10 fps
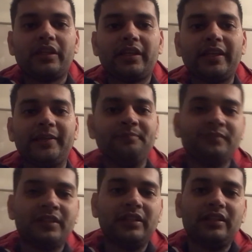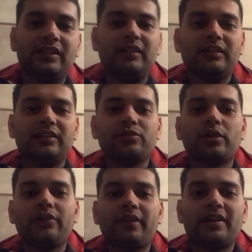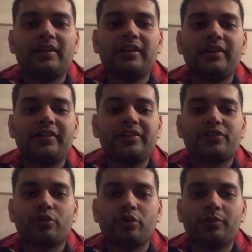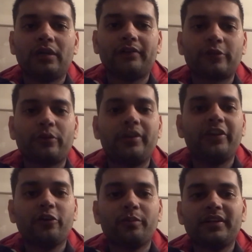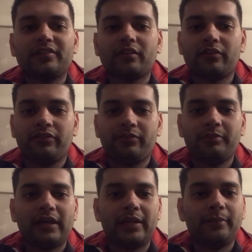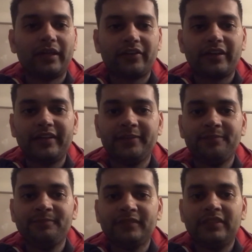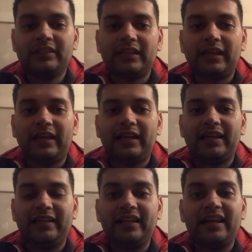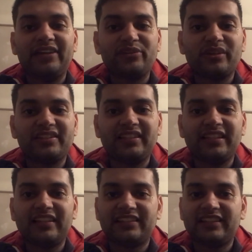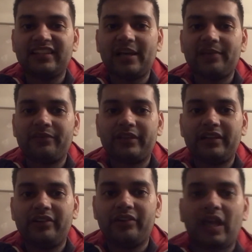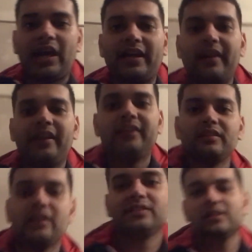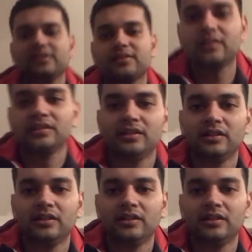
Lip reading: Hey, so I finally reached home after 22 minutes of my bike ride. And yeah, as you can see, I'm very tired, and I just